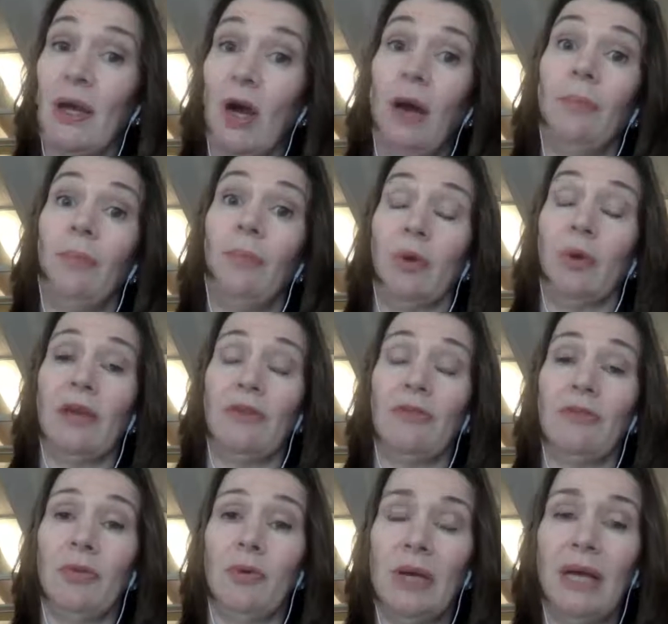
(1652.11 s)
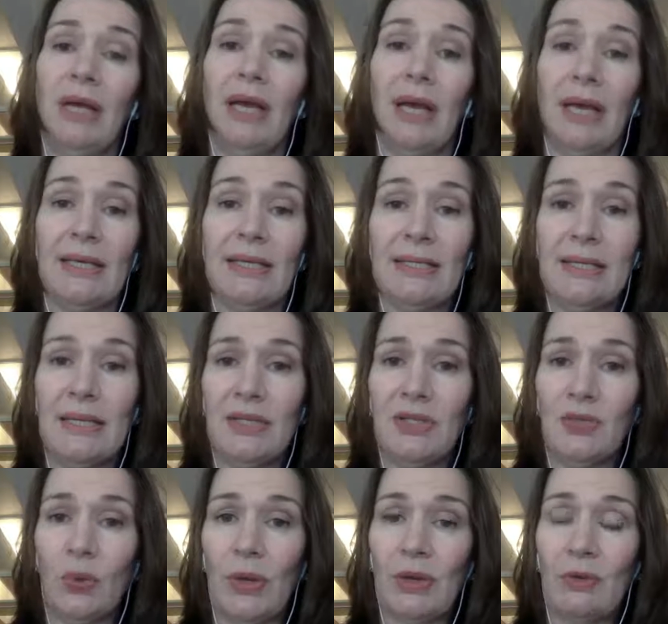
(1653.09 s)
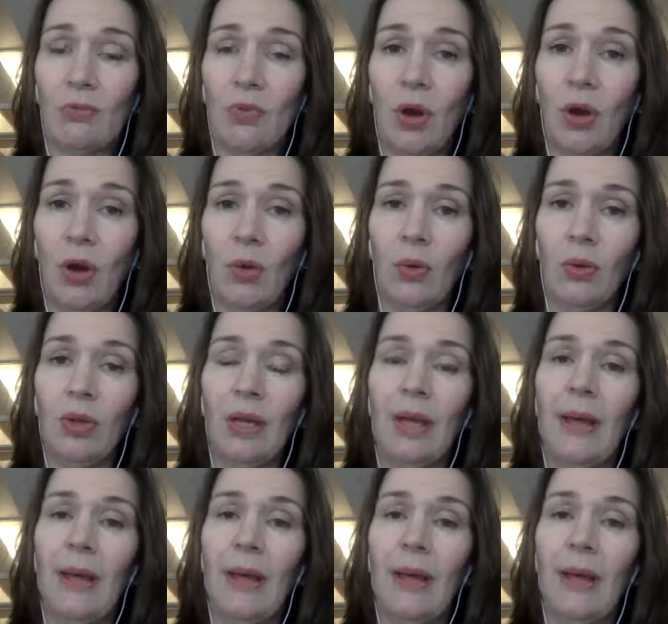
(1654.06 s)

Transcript: "I'm looking for a C-suite role,"